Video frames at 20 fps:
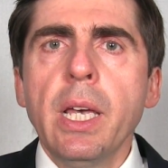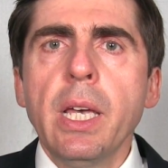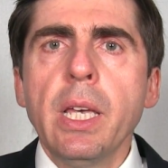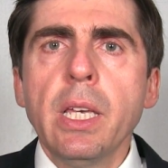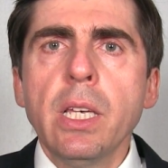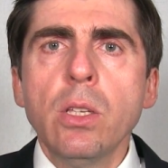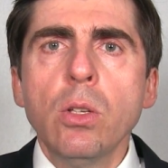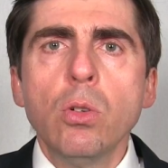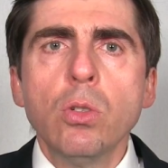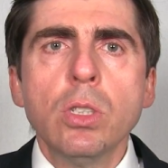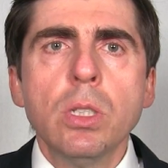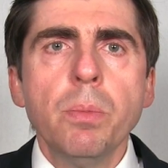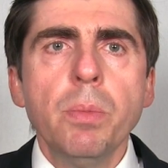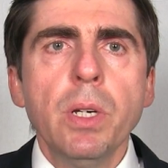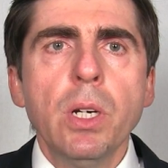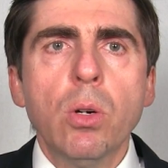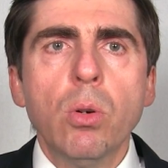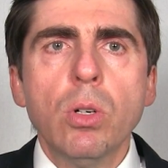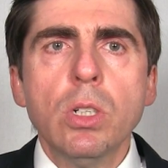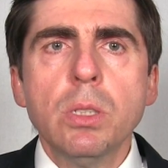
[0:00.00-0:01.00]
and can also
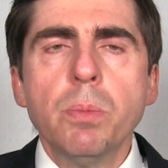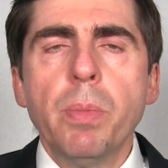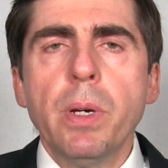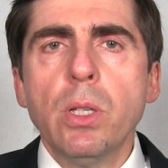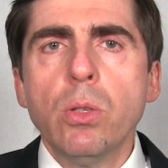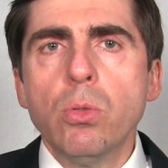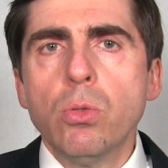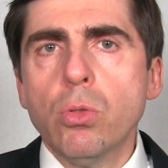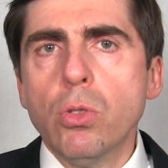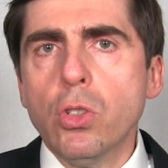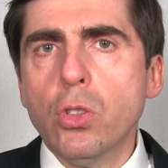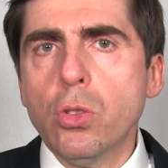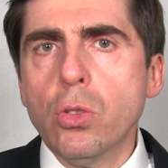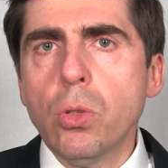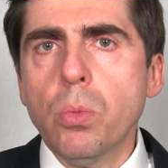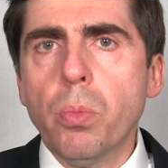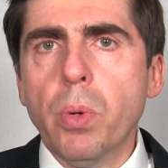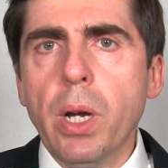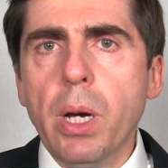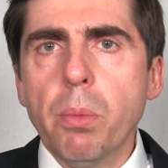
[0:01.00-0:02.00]
be caused by
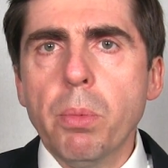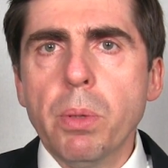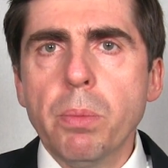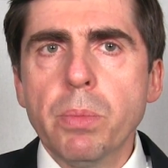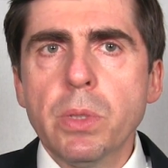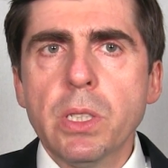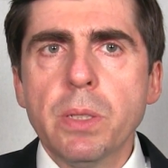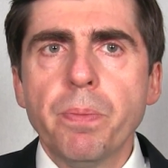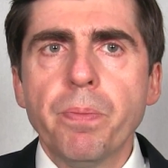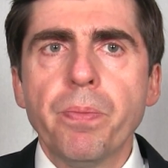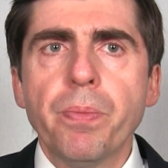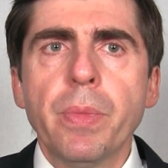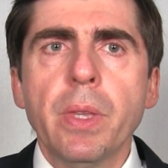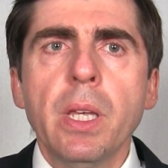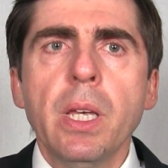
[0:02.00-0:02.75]
nutritional problems.